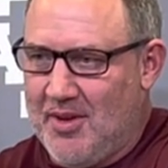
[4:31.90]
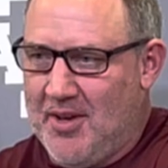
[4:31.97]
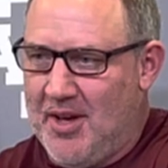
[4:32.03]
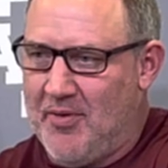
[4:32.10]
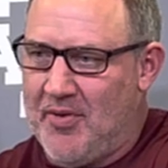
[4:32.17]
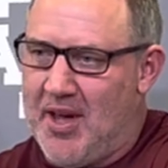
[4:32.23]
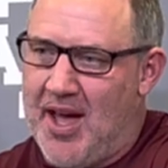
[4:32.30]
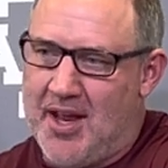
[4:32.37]

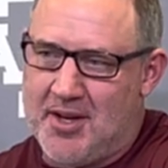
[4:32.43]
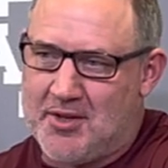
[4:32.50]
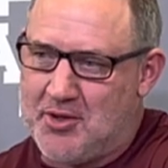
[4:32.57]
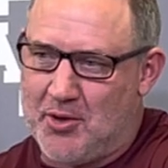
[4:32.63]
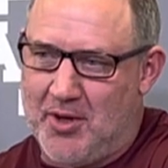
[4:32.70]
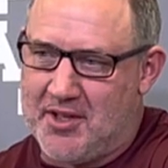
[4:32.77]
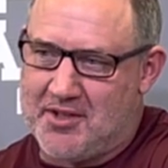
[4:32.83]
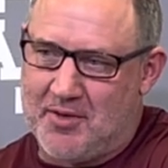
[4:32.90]
if he had a
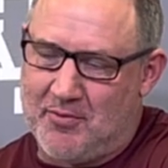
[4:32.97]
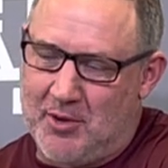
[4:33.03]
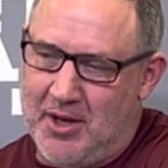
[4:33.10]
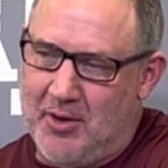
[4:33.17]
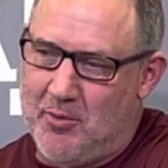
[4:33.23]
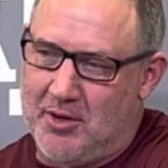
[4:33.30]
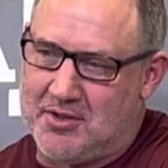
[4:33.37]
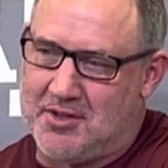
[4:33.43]
choice of what
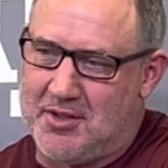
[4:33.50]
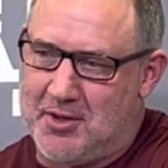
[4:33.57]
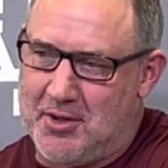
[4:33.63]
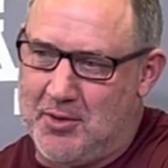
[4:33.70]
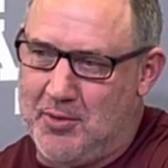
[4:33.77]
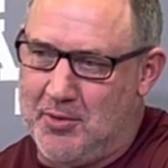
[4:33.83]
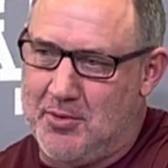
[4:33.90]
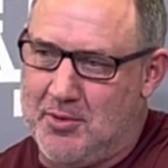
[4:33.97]
he wants to
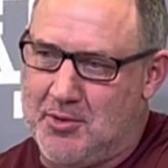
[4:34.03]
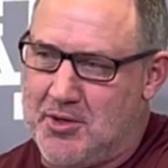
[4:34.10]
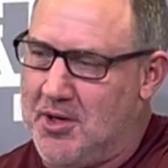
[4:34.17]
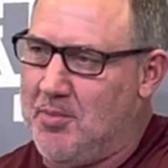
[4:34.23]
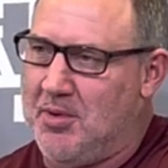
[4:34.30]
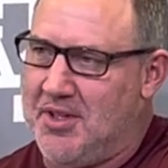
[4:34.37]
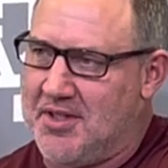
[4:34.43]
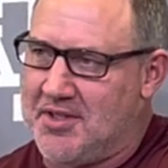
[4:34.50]
do,
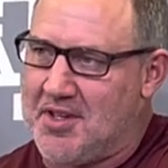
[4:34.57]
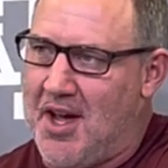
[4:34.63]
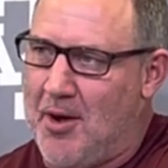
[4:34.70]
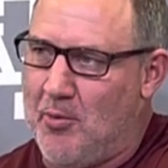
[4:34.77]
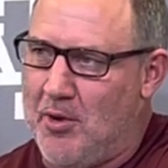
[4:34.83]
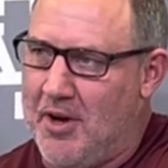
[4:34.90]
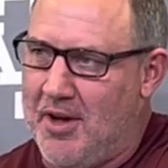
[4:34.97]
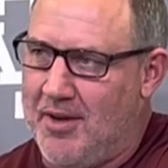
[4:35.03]
dribbling's not
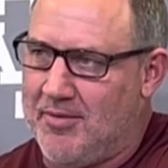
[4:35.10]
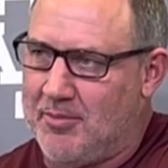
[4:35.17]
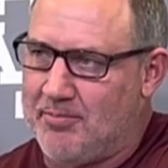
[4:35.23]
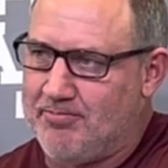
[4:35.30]
one of